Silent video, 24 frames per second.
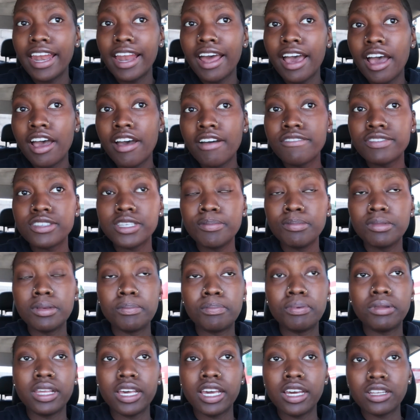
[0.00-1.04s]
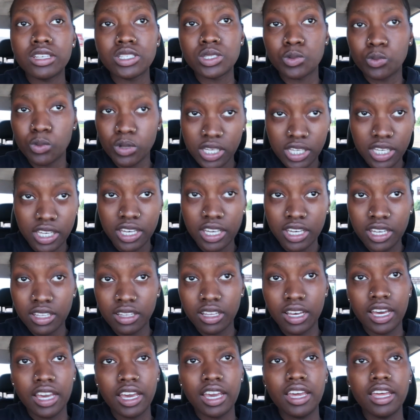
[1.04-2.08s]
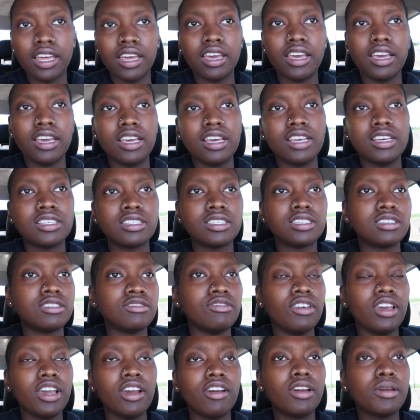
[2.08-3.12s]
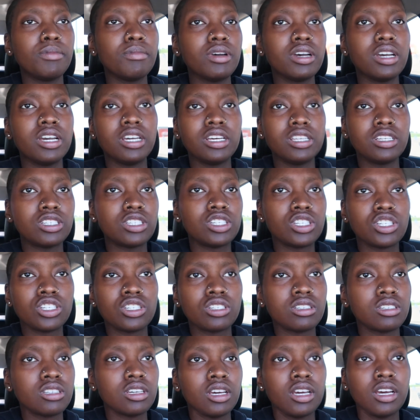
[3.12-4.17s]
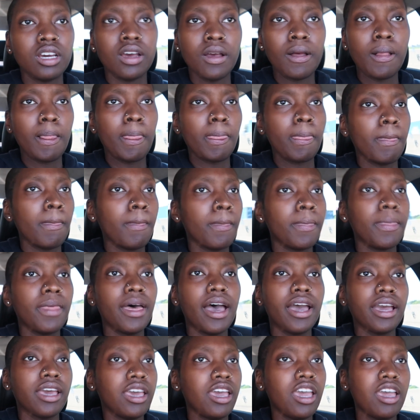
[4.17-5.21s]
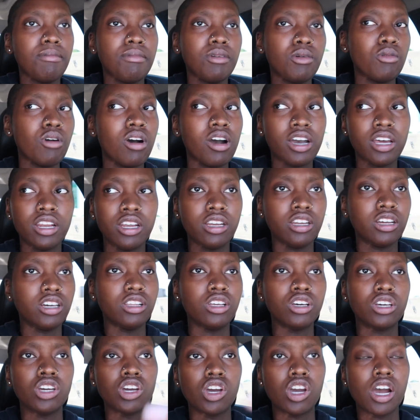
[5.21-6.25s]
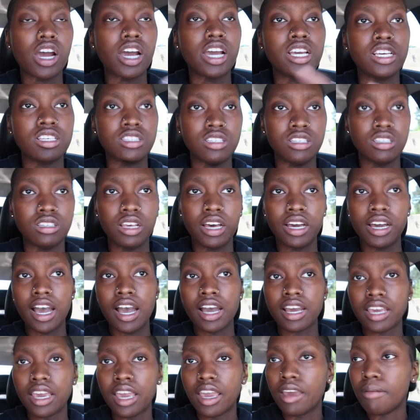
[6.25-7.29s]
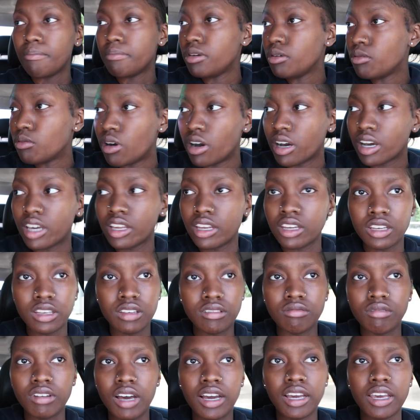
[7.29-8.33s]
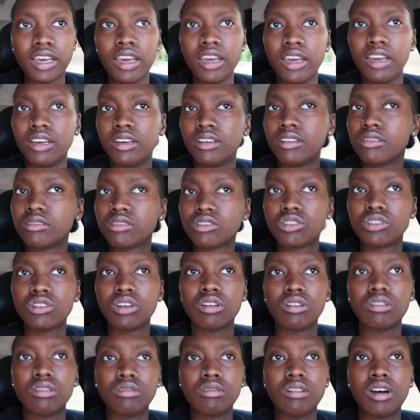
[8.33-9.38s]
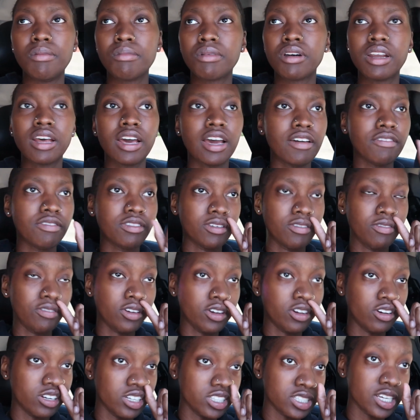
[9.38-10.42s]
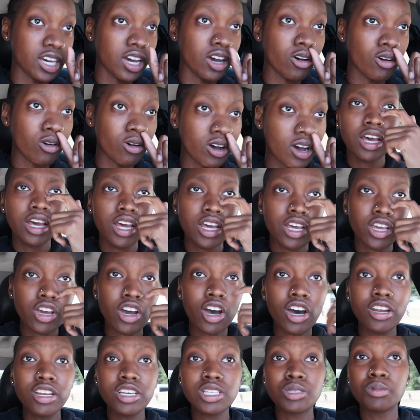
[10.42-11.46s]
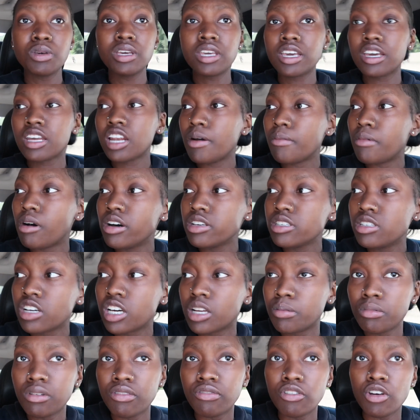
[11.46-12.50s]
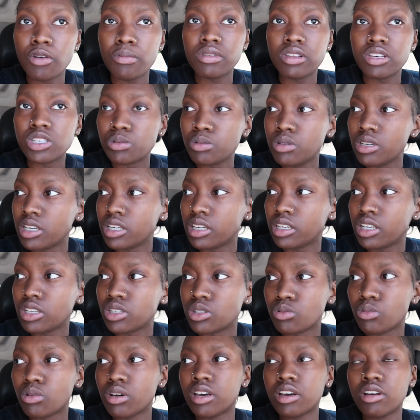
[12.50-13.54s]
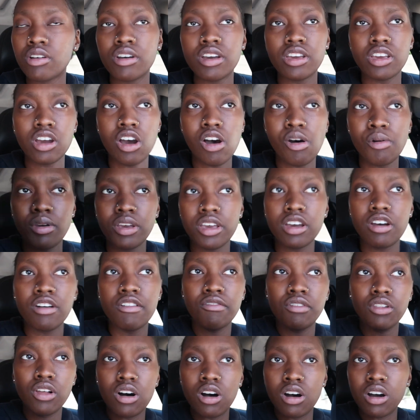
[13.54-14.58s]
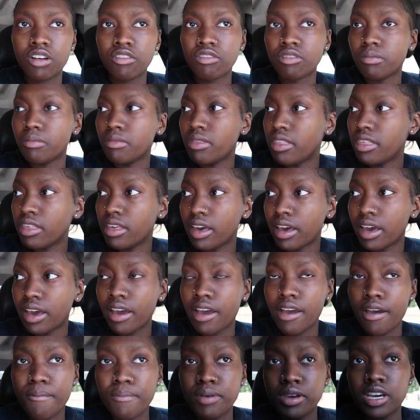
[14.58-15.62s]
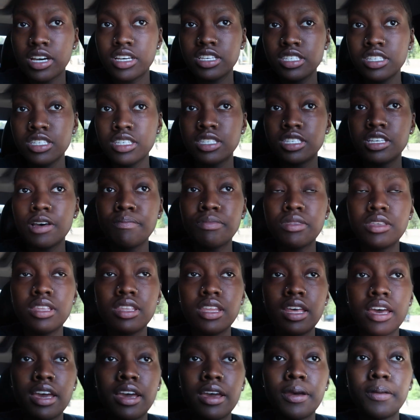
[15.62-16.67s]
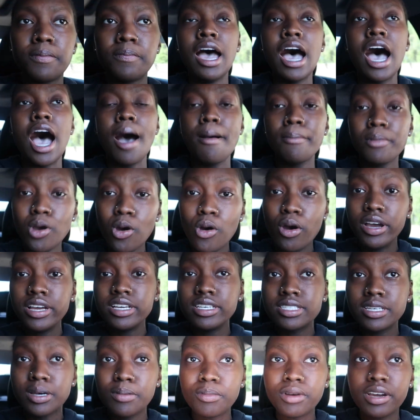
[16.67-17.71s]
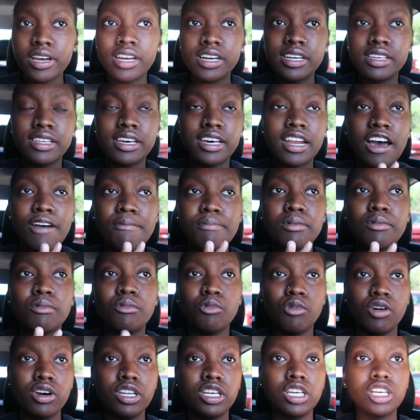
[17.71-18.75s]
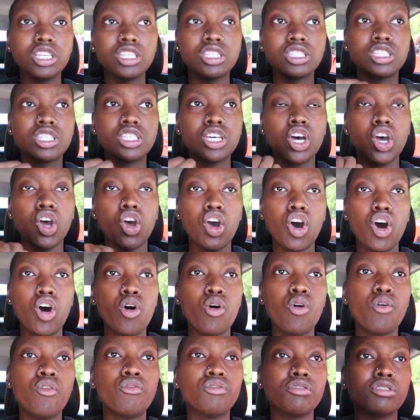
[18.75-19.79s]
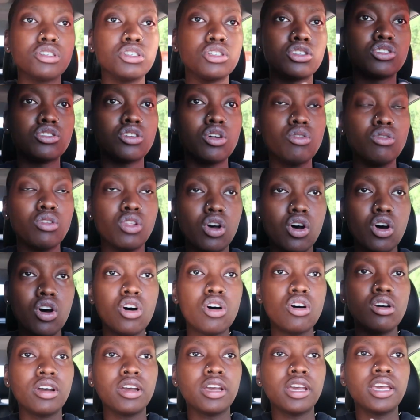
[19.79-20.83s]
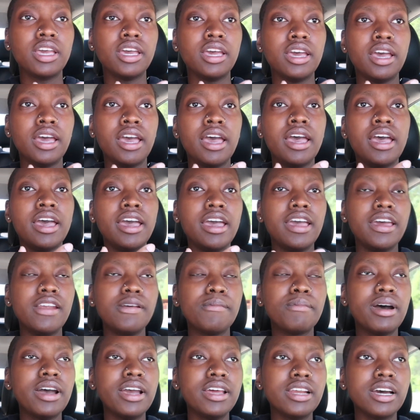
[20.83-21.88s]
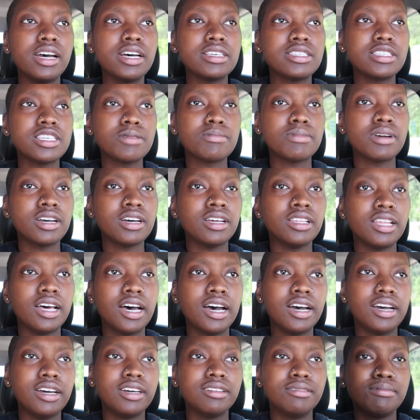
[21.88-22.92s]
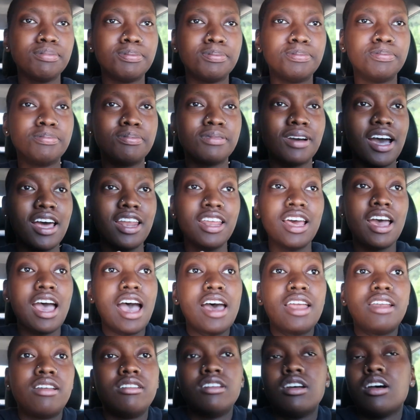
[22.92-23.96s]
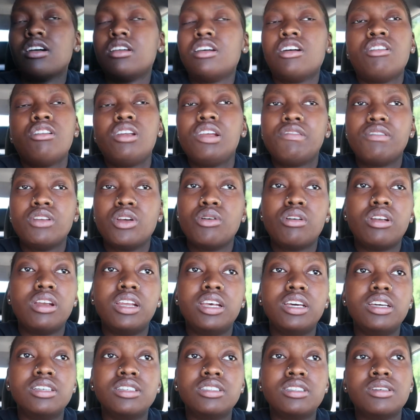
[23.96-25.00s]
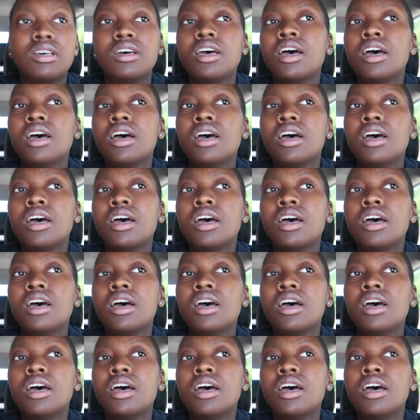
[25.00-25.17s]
I have something planned this weekend. Like, it's very much, I can't be walking in there looking crazy. Like, I can't be walking in, I can't. So I'm gonna have to figure this out. Y'all, this weekend, I'm also gonna be filming this weekend as well. And y'all will get a vlog from that, because this is something that I'm going somewhere that I've been wanting to go for so long. And it might not seem like a lot. I don't even know what it is.